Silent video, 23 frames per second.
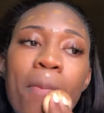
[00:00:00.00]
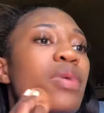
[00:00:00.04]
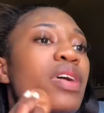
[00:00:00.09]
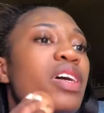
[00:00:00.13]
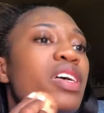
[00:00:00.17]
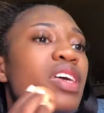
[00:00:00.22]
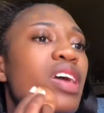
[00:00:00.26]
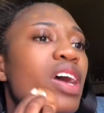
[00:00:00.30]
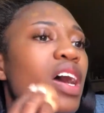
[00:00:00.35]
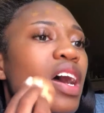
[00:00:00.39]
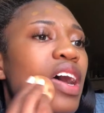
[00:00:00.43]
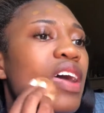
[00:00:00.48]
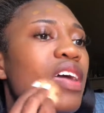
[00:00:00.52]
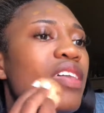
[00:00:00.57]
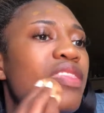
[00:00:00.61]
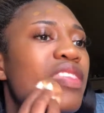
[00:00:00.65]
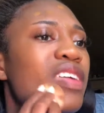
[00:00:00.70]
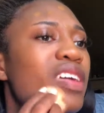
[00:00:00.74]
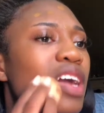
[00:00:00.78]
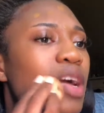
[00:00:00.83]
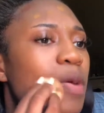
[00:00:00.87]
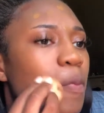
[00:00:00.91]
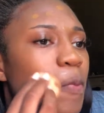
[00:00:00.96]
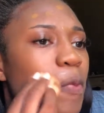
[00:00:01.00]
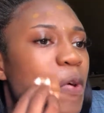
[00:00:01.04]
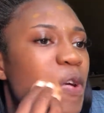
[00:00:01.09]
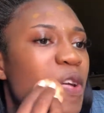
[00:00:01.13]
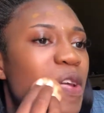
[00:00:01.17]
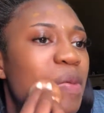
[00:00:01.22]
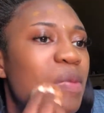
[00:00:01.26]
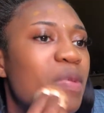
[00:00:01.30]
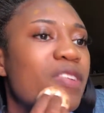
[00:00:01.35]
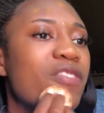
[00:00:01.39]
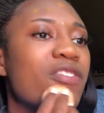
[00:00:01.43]
But yeah, I think I
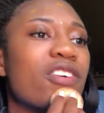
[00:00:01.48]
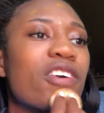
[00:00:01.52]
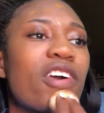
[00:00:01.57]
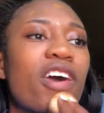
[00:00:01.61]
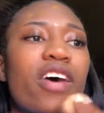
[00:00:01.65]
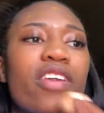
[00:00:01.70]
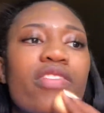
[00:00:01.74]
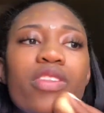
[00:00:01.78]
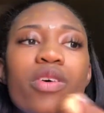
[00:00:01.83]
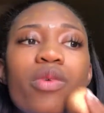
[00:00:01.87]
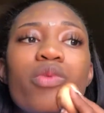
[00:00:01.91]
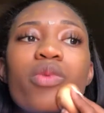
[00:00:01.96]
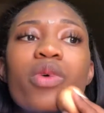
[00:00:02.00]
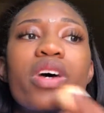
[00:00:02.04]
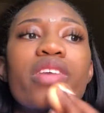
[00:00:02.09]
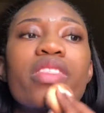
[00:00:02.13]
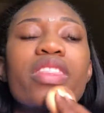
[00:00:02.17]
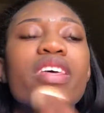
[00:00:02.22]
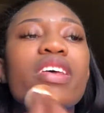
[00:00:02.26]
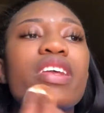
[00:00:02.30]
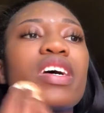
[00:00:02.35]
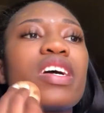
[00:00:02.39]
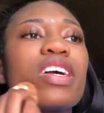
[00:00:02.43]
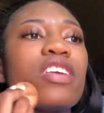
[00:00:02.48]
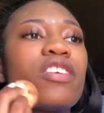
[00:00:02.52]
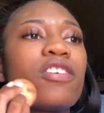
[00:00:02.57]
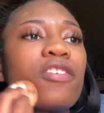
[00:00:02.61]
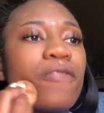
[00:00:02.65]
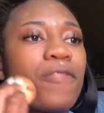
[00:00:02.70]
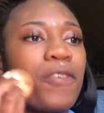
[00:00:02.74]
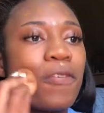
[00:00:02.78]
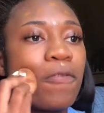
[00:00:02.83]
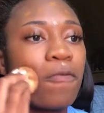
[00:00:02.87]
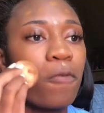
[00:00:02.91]
pretty much got the one that I
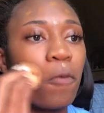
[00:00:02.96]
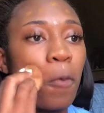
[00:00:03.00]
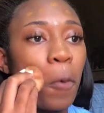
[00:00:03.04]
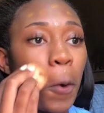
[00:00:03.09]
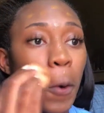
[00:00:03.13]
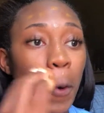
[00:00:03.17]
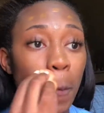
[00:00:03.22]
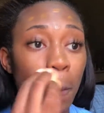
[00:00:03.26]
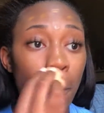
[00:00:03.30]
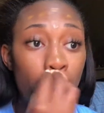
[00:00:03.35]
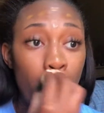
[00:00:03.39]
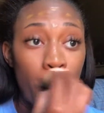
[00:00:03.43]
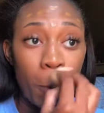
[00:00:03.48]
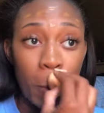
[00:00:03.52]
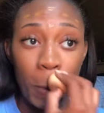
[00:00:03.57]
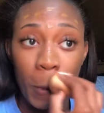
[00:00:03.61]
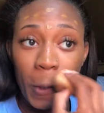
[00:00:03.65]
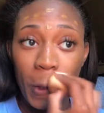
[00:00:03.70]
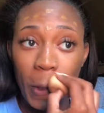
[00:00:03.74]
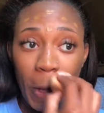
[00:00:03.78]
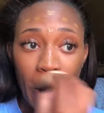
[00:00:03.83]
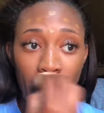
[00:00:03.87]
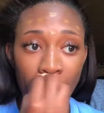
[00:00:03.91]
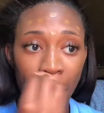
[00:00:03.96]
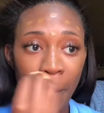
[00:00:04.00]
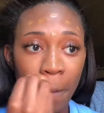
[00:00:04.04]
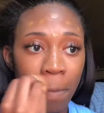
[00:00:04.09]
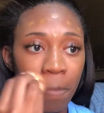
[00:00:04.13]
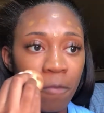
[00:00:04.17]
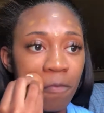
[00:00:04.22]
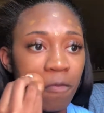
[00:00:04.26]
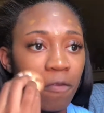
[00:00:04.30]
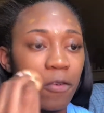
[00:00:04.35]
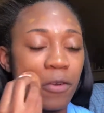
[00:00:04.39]
interviewed for on Wednesday
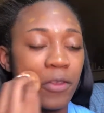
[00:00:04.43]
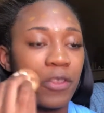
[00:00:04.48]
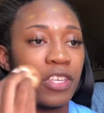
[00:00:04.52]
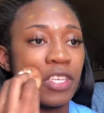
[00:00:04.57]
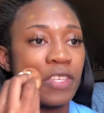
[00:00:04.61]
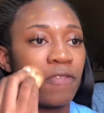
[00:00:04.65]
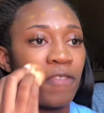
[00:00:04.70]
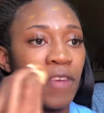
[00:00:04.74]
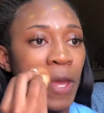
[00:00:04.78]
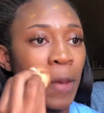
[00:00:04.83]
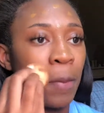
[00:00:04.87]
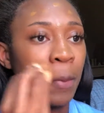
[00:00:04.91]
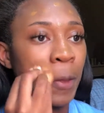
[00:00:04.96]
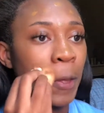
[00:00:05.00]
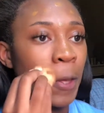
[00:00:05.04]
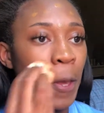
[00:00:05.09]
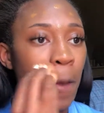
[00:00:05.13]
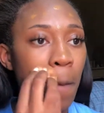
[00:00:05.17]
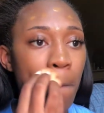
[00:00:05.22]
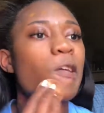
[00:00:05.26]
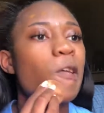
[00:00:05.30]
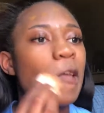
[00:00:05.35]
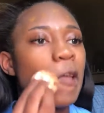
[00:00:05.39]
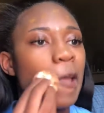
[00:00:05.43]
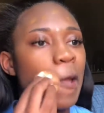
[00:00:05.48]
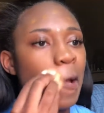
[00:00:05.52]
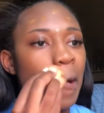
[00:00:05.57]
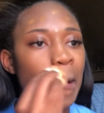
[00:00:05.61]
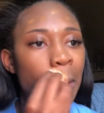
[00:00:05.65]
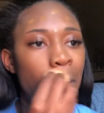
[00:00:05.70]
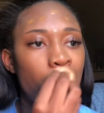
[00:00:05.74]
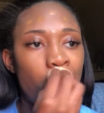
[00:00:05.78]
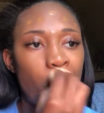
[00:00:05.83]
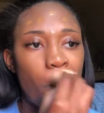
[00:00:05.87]
for this family,
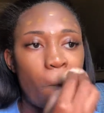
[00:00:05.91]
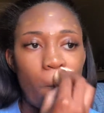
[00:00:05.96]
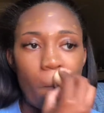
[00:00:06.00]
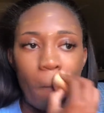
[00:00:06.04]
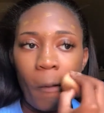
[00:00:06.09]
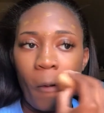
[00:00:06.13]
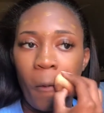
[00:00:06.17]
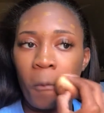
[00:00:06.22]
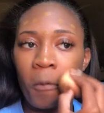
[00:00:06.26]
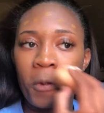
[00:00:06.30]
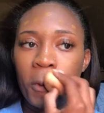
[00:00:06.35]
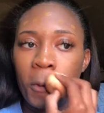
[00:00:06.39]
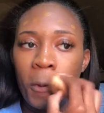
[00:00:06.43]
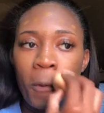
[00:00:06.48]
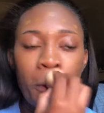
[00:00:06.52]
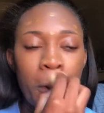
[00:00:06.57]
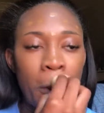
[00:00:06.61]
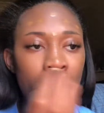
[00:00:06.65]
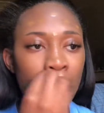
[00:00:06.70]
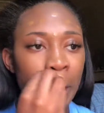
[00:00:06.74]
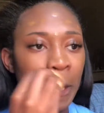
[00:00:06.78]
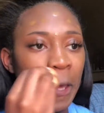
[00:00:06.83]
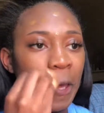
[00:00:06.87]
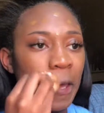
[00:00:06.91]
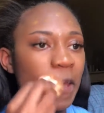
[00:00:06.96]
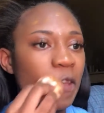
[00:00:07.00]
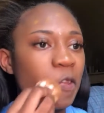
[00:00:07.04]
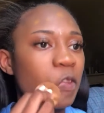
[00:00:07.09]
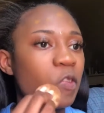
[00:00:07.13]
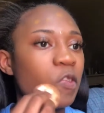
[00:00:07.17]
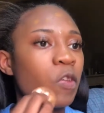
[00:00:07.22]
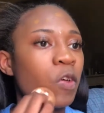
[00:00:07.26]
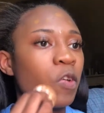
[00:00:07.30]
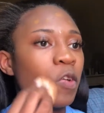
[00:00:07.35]
and I was going to
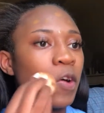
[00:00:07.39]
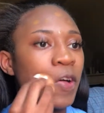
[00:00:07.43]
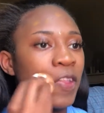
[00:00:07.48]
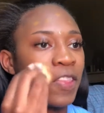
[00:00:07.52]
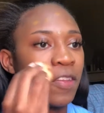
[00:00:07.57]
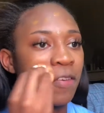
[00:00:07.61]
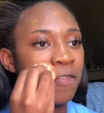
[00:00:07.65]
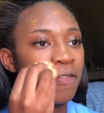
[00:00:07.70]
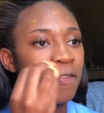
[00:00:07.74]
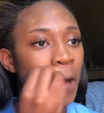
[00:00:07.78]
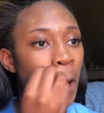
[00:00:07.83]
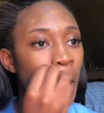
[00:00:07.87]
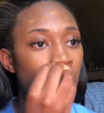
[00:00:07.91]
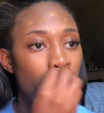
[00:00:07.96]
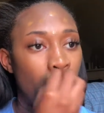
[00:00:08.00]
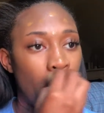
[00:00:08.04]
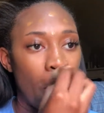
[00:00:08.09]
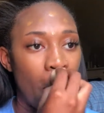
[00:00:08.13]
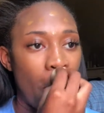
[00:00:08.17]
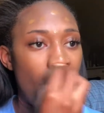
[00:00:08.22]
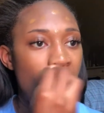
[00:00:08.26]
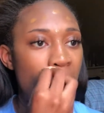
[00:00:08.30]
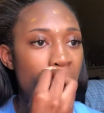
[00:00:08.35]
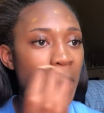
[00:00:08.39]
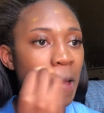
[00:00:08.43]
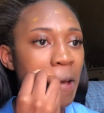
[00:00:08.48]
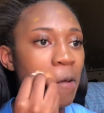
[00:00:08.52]
cancel on the Friday